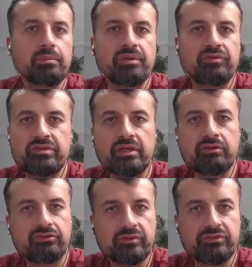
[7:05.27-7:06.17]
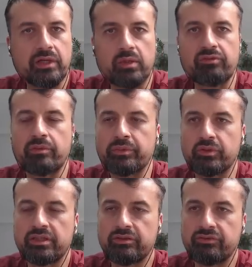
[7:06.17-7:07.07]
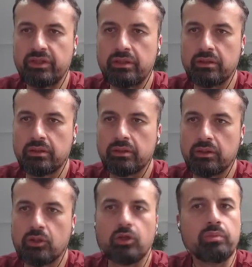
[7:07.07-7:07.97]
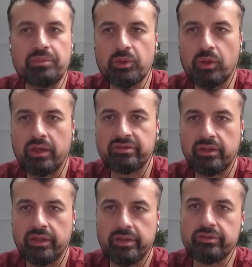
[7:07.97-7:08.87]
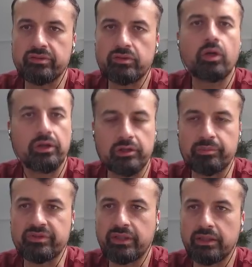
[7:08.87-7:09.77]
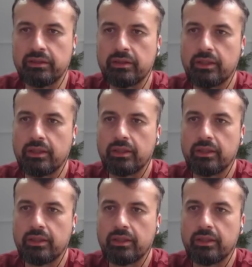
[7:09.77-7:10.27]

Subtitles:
Maybe if you sit far away from your TV, or maybe your eyesight is not 100%,